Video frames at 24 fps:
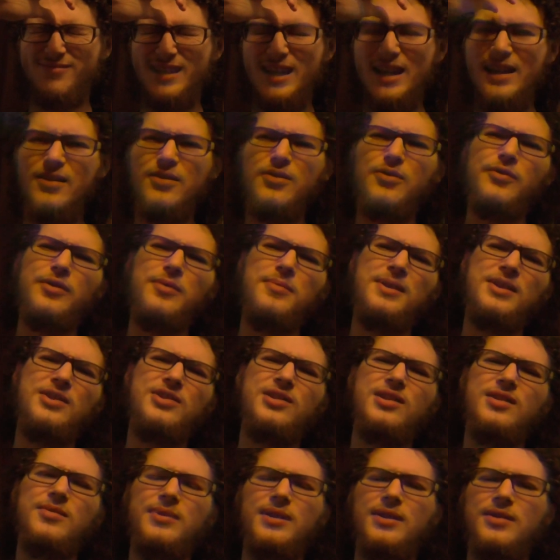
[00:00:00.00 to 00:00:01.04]
don't know if he
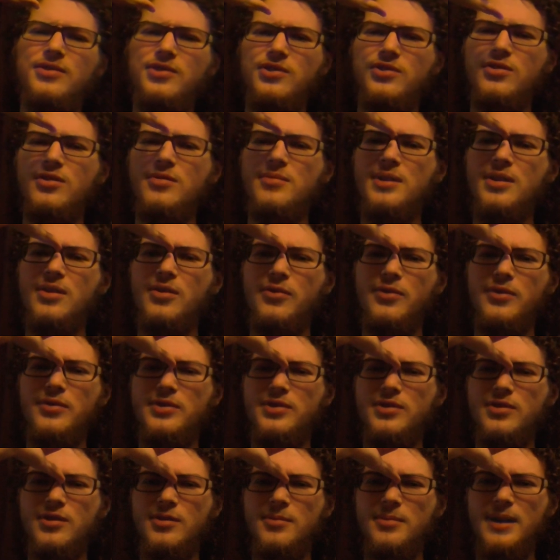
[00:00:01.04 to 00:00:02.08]
mentioned it when I was streaming or if it
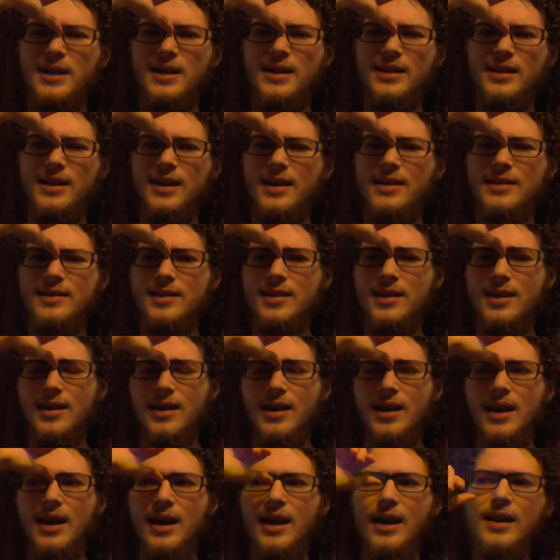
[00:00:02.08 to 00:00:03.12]
was during the podcast.
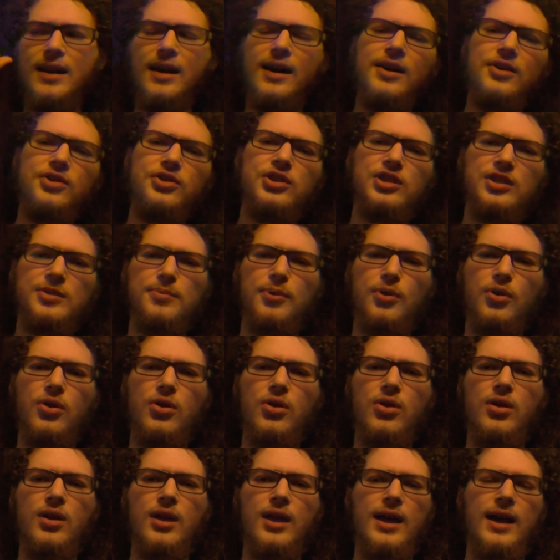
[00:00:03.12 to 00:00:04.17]
And Hutch's
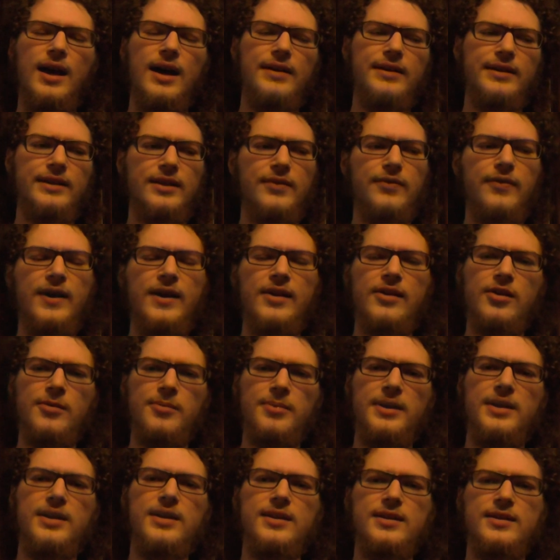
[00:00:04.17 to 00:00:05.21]
poll on like the final
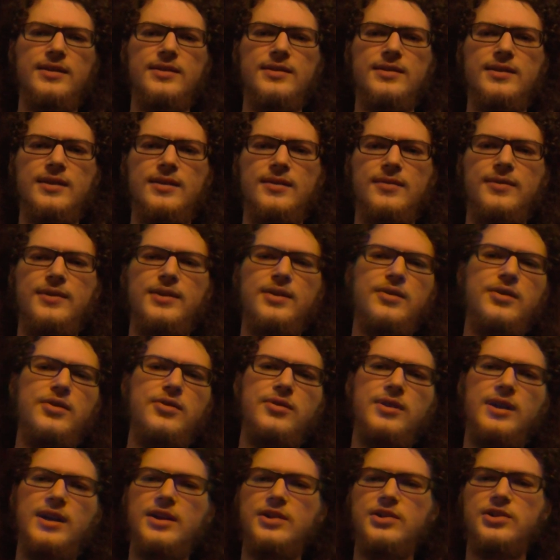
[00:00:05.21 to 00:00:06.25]
opinion, if you don't
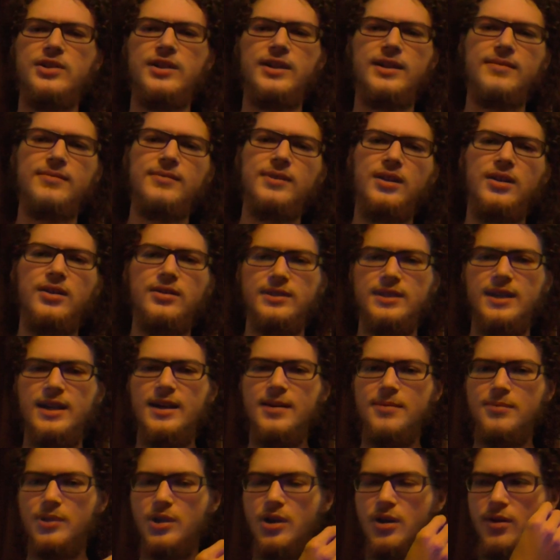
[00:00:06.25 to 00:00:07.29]
know Hutch, like, long
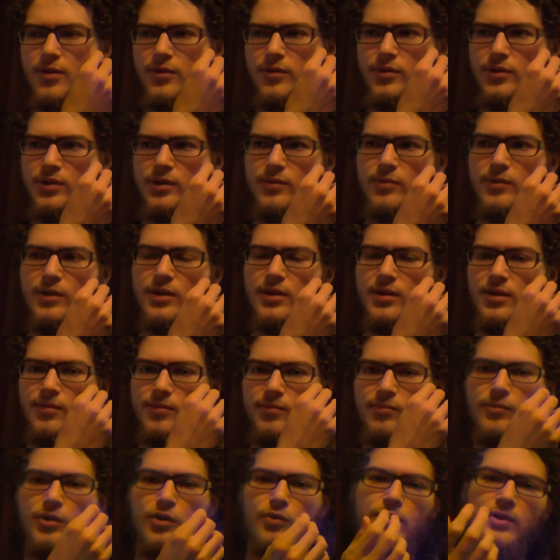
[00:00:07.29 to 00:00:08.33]
time Call of Duty, one of the
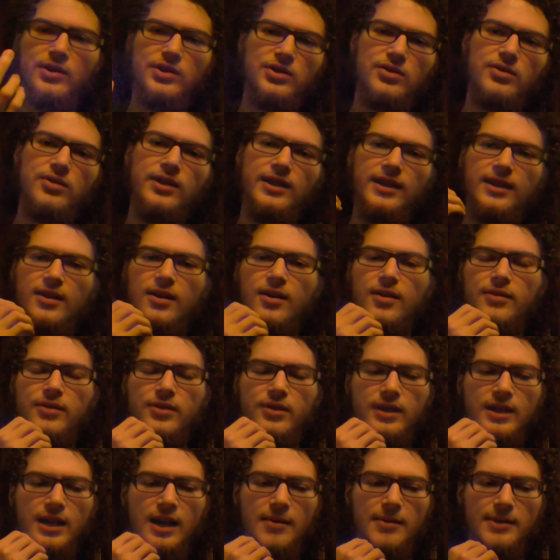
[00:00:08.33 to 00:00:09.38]
original like Call of
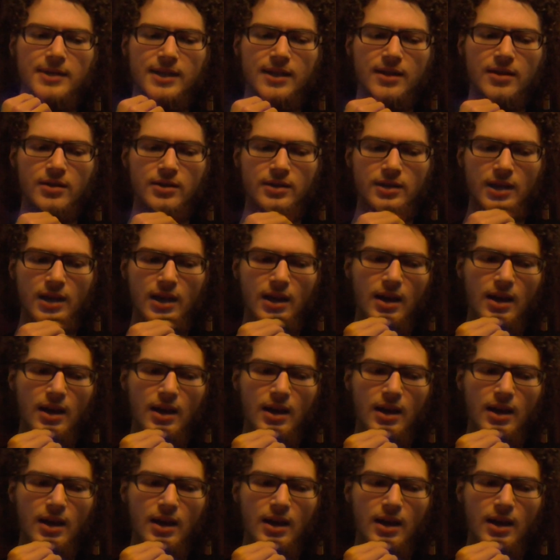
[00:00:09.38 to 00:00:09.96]
Duty commentators,